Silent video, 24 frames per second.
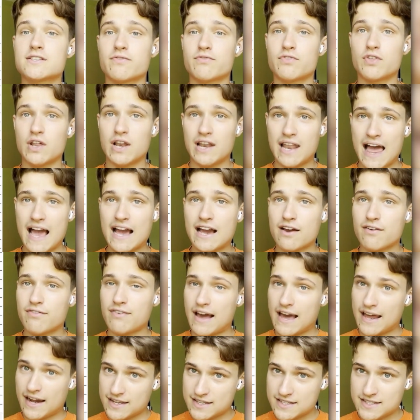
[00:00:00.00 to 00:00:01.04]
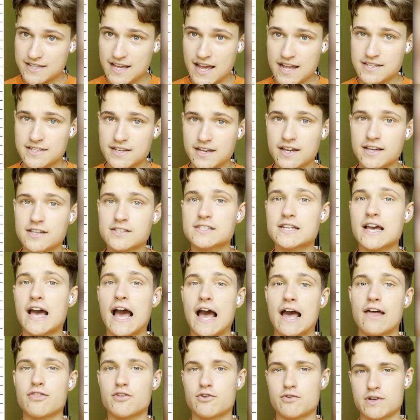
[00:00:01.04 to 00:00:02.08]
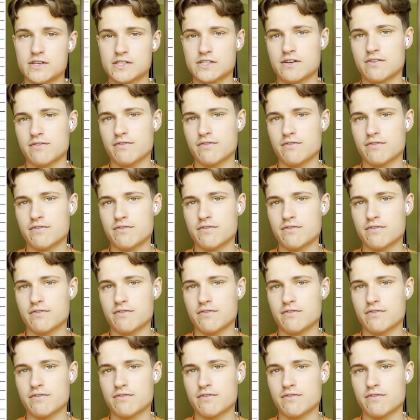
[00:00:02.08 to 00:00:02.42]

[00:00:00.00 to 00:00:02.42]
of the lack of anesthetics and the risk of